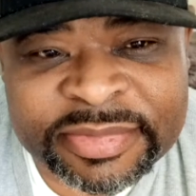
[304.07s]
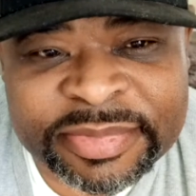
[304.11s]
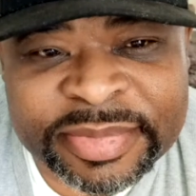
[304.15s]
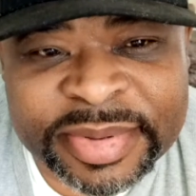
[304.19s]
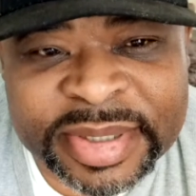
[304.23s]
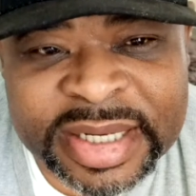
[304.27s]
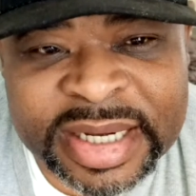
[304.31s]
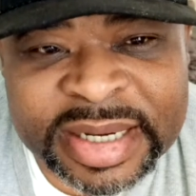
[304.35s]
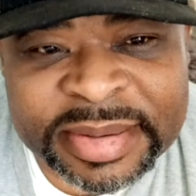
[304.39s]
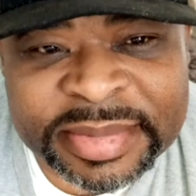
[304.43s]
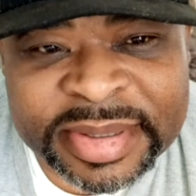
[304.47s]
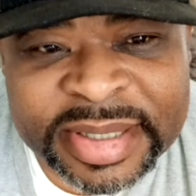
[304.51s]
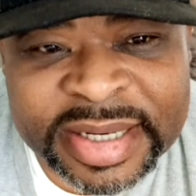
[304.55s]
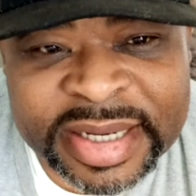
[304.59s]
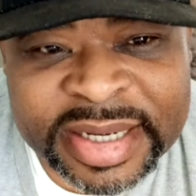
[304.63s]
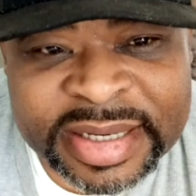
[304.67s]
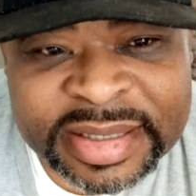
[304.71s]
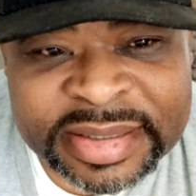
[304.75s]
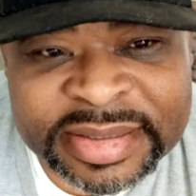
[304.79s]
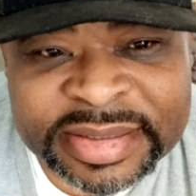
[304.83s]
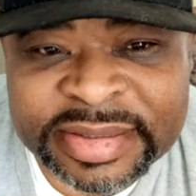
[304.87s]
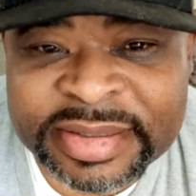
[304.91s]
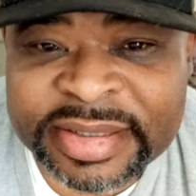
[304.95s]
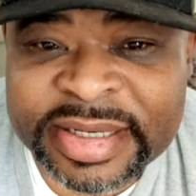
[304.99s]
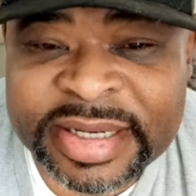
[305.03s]
becoming an
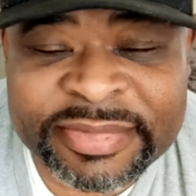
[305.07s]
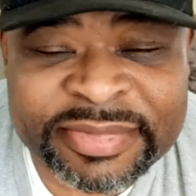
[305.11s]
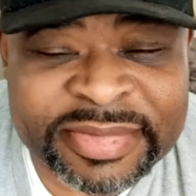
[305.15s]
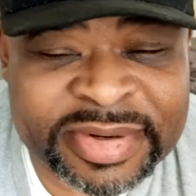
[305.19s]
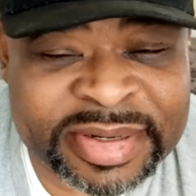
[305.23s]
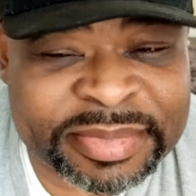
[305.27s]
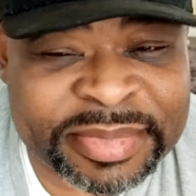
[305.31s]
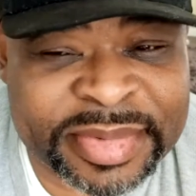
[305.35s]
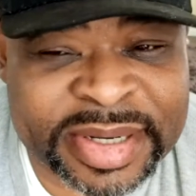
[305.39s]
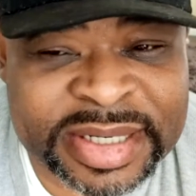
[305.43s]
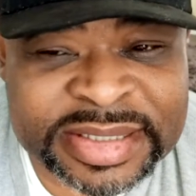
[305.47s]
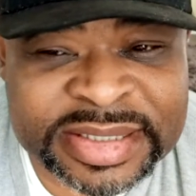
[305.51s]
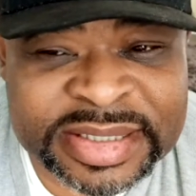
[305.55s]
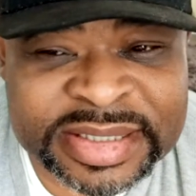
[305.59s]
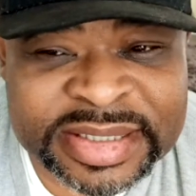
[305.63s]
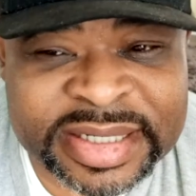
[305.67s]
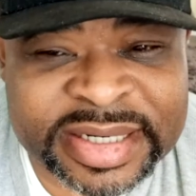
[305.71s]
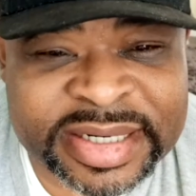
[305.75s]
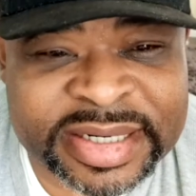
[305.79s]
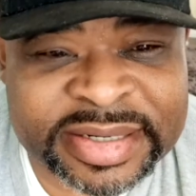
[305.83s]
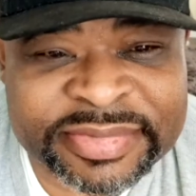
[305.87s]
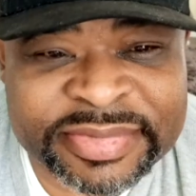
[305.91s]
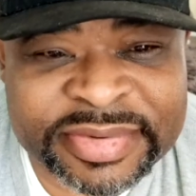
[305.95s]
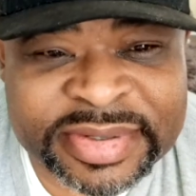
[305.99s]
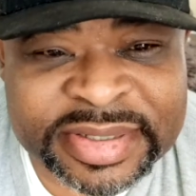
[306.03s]
elder or even a
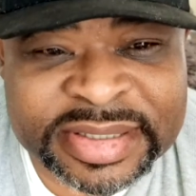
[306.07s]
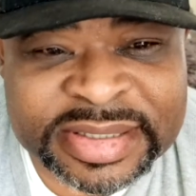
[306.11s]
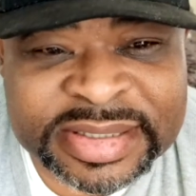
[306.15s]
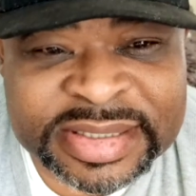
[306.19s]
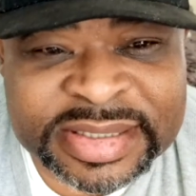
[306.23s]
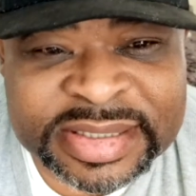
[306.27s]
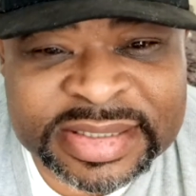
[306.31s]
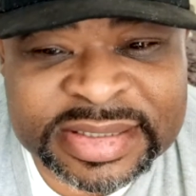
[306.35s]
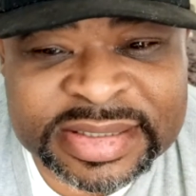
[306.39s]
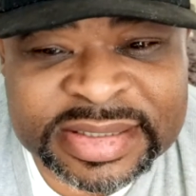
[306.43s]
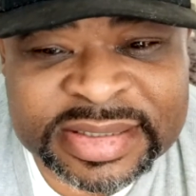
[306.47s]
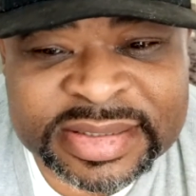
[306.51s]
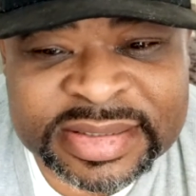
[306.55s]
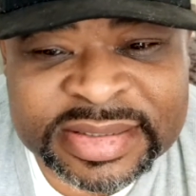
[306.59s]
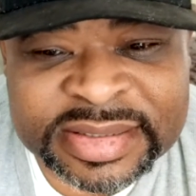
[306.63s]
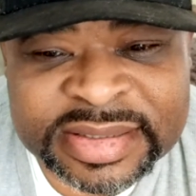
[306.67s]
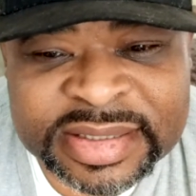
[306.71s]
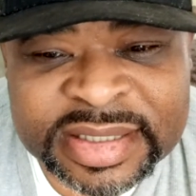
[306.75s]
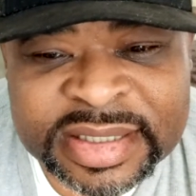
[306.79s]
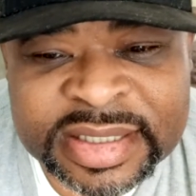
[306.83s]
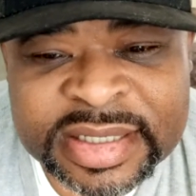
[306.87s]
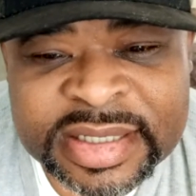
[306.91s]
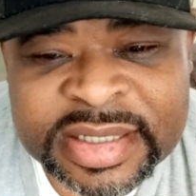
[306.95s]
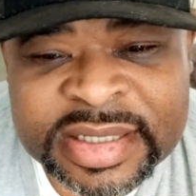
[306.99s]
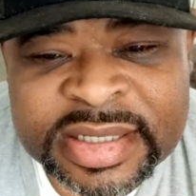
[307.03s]
missionary for your sister.
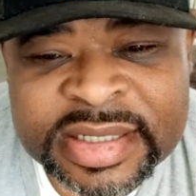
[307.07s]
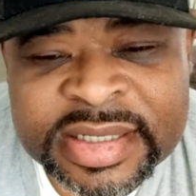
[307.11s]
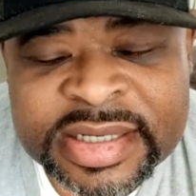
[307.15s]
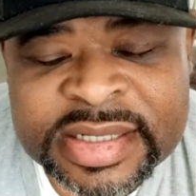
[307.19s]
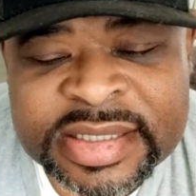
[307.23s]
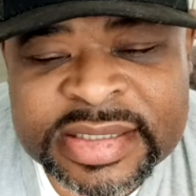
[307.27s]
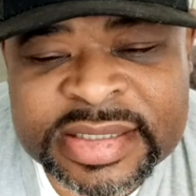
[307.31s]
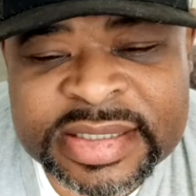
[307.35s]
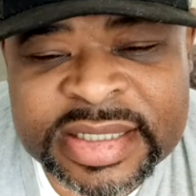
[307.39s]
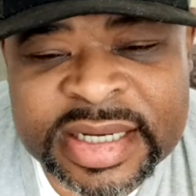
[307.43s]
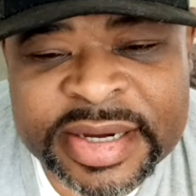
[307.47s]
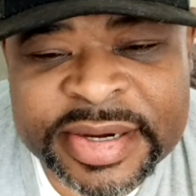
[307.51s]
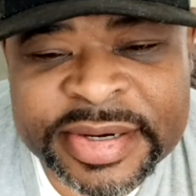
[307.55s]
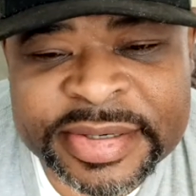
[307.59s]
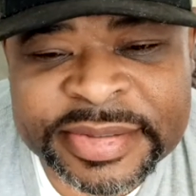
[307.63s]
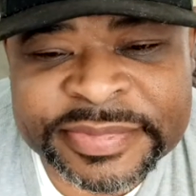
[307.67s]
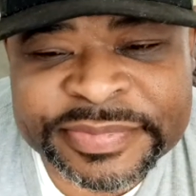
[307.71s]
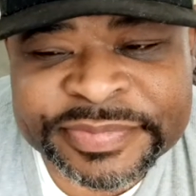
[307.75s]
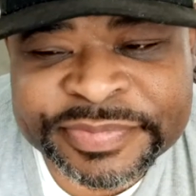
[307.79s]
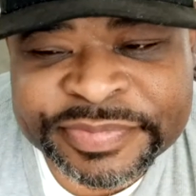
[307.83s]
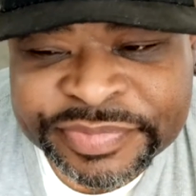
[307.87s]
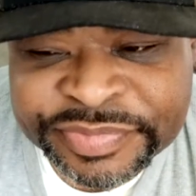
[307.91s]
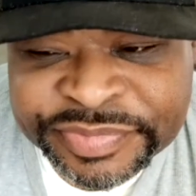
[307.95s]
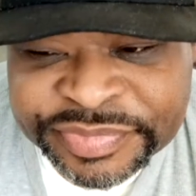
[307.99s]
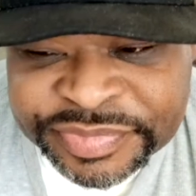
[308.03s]

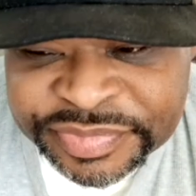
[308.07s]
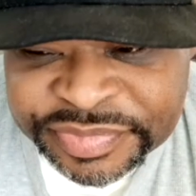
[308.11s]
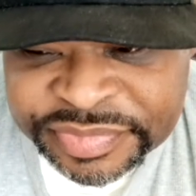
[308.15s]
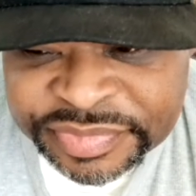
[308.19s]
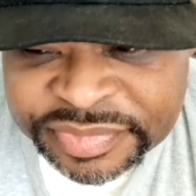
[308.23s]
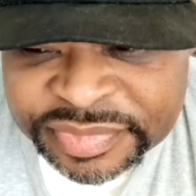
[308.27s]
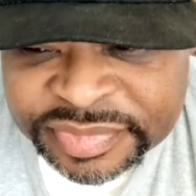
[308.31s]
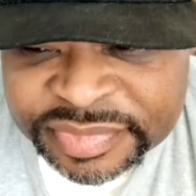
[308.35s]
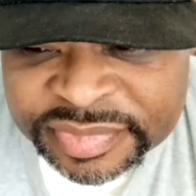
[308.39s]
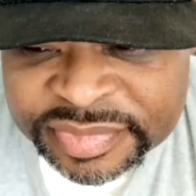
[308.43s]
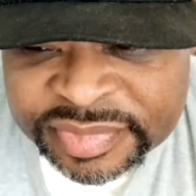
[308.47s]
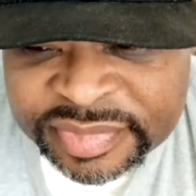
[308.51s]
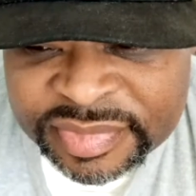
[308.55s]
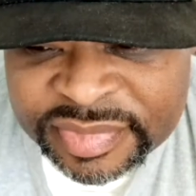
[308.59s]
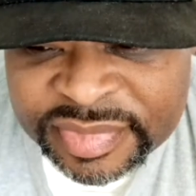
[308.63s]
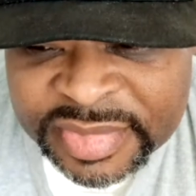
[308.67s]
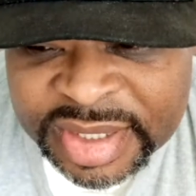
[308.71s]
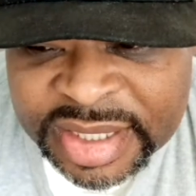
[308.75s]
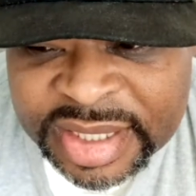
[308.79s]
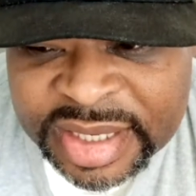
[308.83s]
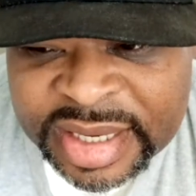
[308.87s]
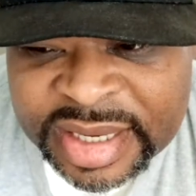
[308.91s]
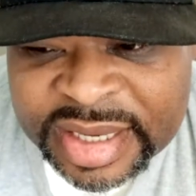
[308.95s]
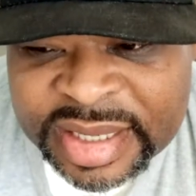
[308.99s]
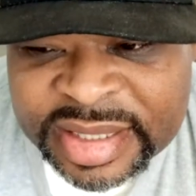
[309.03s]
So
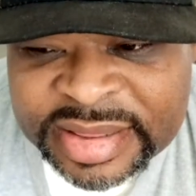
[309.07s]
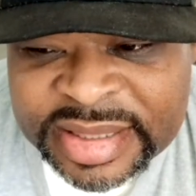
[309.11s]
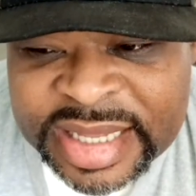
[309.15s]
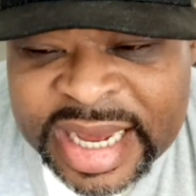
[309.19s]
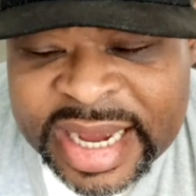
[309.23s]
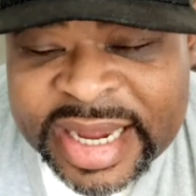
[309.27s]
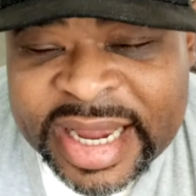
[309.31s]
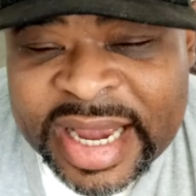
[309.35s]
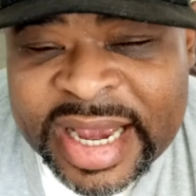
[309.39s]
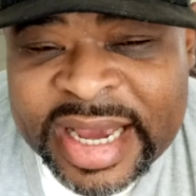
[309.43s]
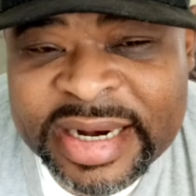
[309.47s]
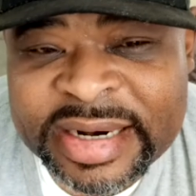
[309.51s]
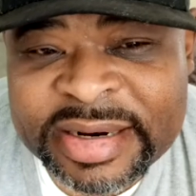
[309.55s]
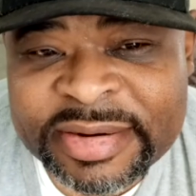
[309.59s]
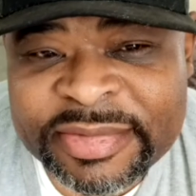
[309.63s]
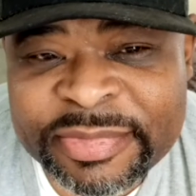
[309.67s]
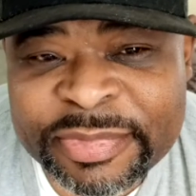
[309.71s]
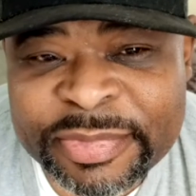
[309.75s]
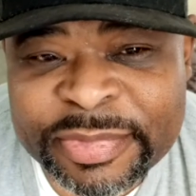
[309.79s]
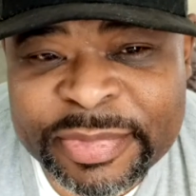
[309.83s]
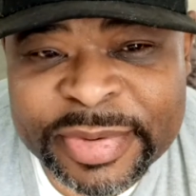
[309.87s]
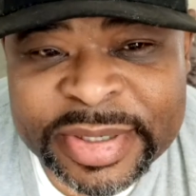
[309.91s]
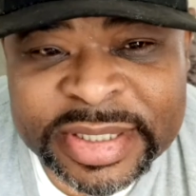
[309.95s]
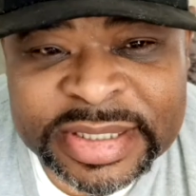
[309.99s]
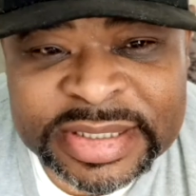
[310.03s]
that kind of
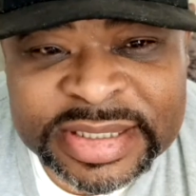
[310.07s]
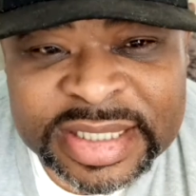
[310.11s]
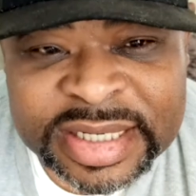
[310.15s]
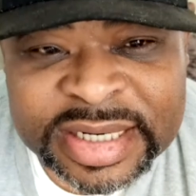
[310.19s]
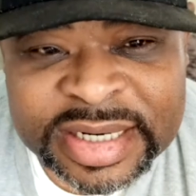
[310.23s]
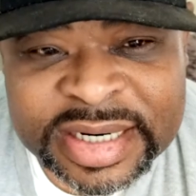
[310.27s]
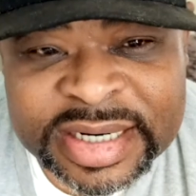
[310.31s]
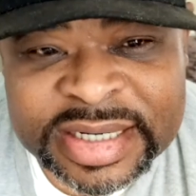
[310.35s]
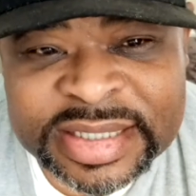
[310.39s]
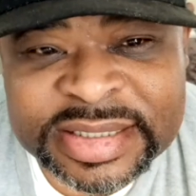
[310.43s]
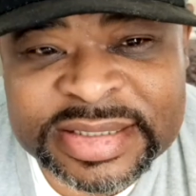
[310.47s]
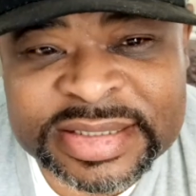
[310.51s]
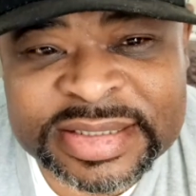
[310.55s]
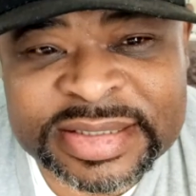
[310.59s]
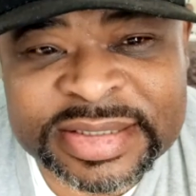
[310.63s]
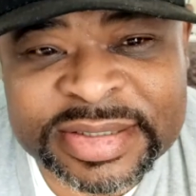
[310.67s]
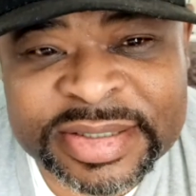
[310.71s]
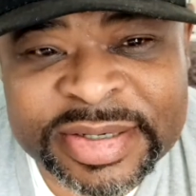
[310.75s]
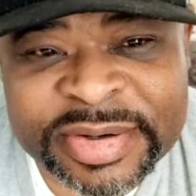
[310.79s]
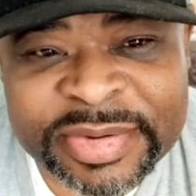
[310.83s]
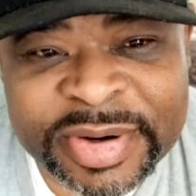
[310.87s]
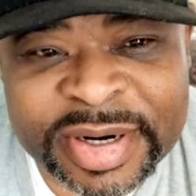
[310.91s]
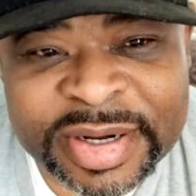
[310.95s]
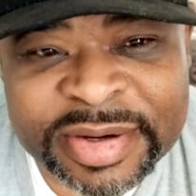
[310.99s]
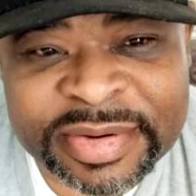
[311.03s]
retards your
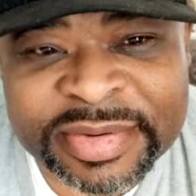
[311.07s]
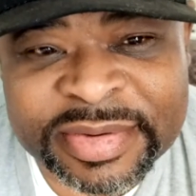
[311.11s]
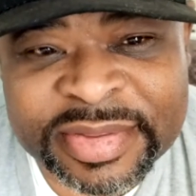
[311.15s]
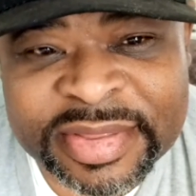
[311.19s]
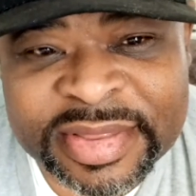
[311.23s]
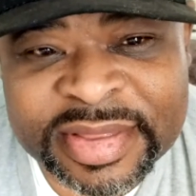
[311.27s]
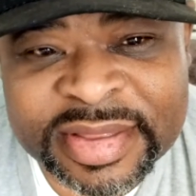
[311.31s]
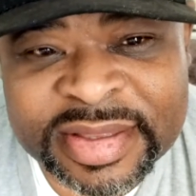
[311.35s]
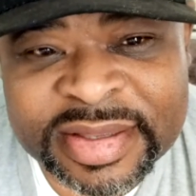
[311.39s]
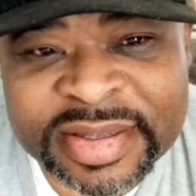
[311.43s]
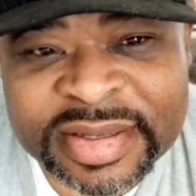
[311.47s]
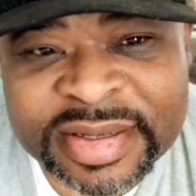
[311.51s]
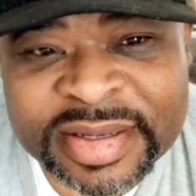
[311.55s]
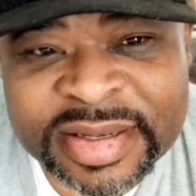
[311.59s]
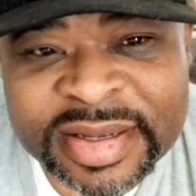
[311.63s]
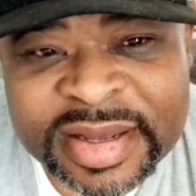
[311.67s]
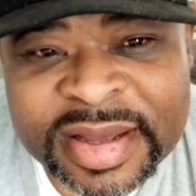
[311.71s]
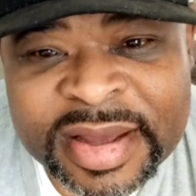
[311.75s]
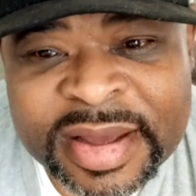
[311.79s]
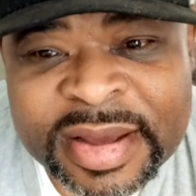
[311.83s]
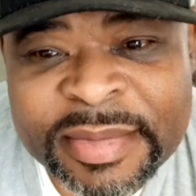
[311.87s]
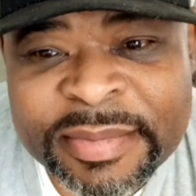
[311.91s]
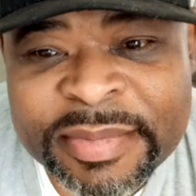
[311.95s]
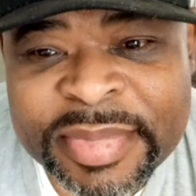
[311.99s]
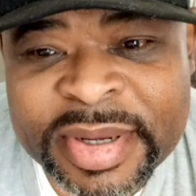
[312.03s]
growth
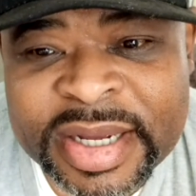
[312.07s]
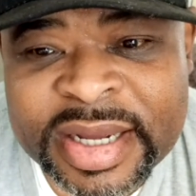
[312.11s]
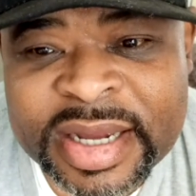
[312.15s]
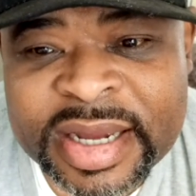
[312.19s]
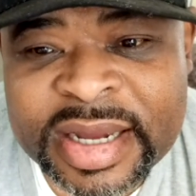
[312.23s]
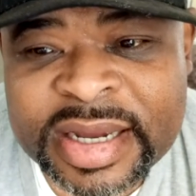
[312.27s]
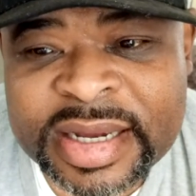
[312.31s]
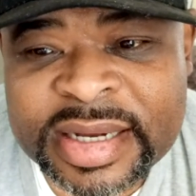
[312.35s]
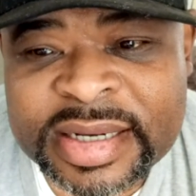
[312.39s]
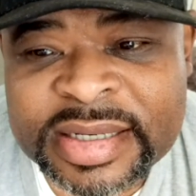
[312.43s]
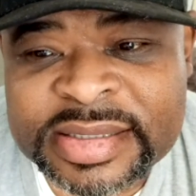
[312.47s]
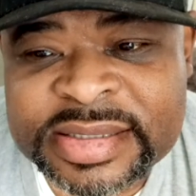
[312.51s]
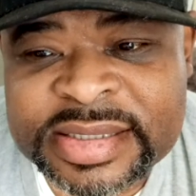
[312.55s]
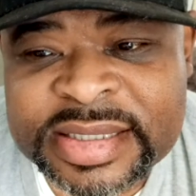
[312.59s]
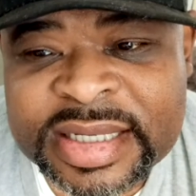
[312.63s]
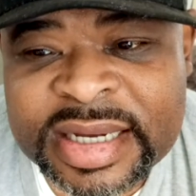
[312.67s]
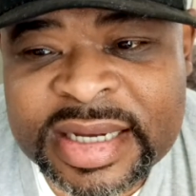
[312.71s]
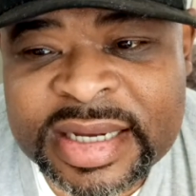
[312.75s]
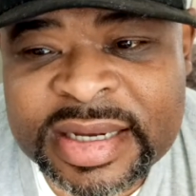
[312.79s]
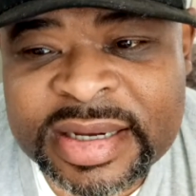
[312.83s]
because